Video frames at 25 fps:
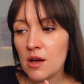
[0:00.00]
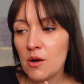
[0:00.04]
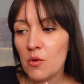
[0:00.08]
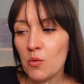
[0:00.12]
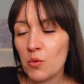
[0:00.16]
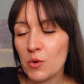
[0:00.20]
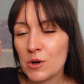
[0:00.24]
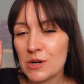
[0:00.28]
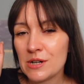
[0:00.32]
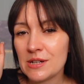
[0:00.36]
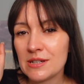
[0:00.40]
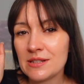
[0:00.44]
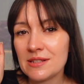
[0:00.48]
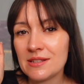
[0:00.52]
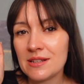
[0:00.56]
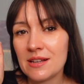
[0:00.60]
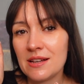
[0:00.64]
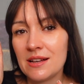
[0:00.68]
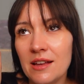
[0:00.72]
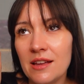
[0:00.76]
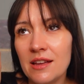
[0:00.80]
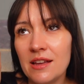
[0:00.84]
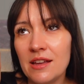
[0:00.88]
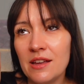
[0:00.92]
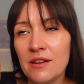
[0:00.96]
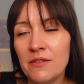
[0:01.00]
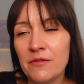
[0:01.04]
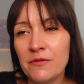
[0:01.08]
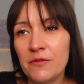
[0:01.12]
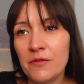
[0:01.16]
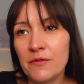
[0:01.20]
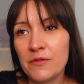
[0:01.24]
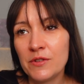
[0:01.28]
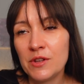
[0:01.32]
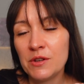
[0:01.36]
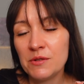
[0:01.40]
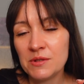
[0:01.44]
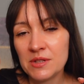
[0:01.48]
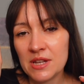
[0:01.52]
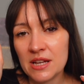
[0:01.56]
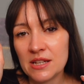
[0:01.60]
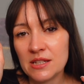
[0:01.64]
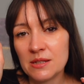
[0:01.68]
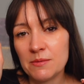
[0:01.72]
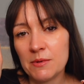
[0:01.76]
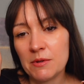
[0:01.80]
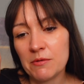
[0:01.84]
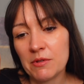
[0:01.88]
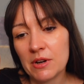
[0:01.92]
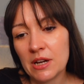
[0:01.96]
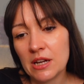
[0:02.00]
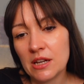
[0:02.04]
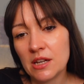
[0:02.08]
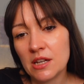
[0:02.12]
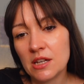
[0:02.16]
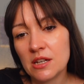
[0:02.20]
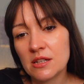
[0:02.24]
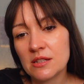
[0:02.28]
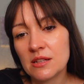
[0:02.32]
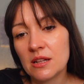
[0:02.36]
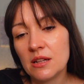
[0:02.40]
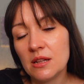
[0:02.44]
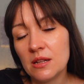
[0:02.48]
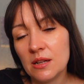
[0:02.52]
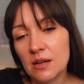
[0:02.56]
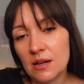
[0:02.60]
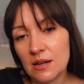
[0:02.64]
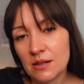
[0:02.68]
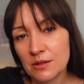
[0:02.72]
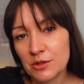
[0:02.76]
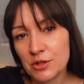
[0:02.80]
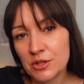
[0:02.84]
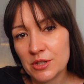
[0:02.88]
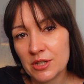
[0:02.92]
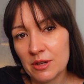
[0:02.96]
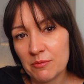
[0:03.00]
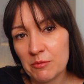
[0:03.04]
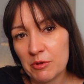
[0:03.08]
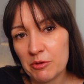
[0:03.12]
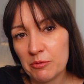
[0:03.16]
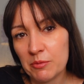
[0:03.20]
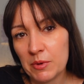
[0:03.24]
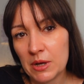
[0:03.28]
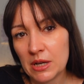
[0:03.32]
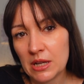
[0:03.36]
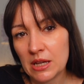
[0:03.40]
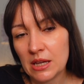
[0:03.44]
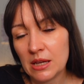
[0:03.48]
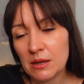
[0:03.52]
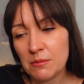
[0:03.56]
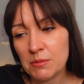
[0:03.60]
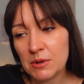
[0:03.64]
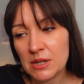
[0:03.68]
Whereas if you said to me, Rhi, here's a large sum of money,